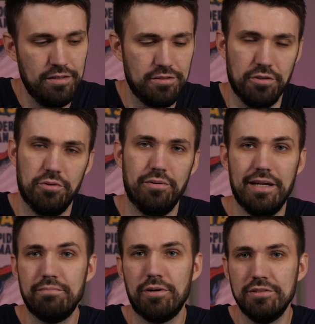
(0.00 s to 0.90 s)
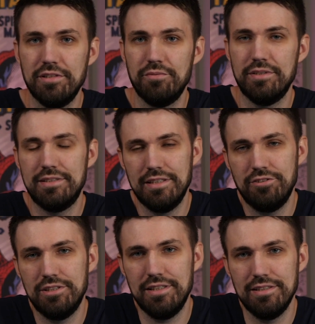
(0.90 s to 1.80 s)
So in person, when
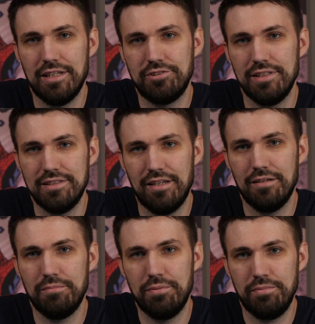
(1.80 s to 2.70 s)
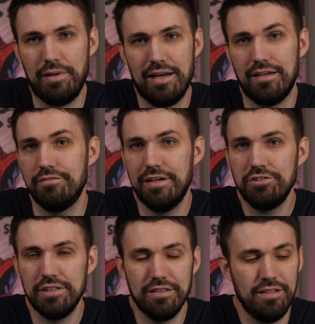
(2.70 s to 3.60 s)
CGC is actually set up at a
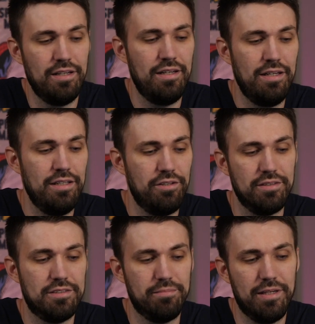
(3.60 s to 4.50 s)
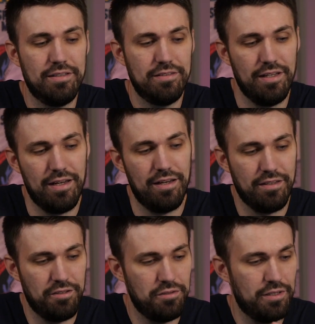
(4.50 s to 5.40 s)
convention, you can submit
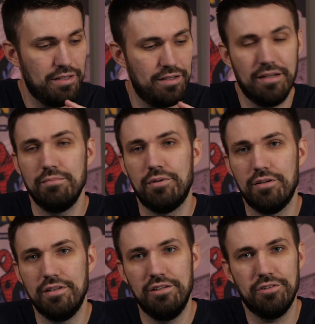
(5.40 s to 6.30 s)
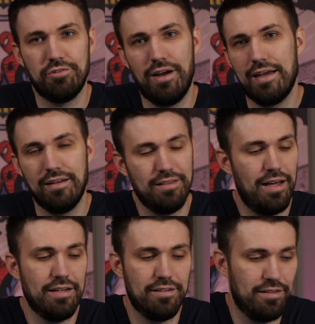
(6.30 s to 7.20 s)
and you get a number that you can track it
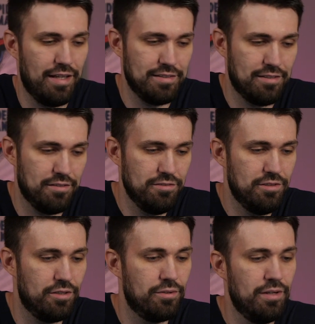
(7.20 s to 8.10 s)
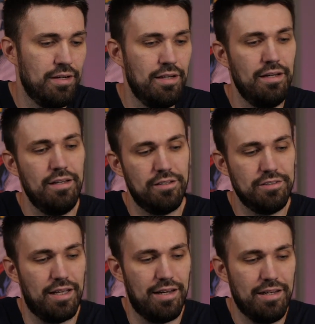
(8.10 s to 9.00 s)
online and all that stuff. So
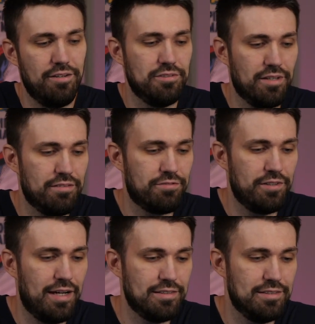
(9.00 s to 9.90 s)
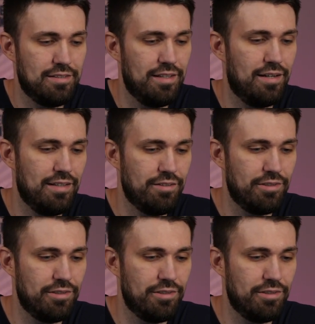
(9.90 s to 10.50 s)
there's that. And you also get free access to the online